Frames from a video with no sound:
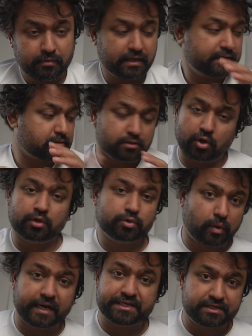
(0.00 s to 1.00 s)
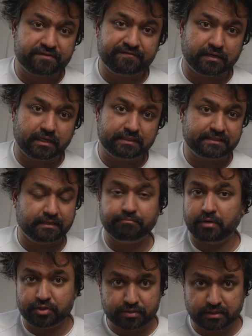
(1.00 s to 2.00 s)
It's not twice as fast at
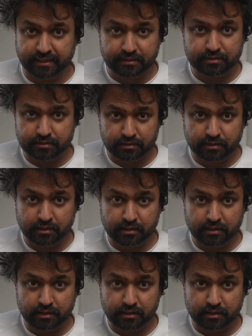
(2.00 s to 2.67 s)
most things.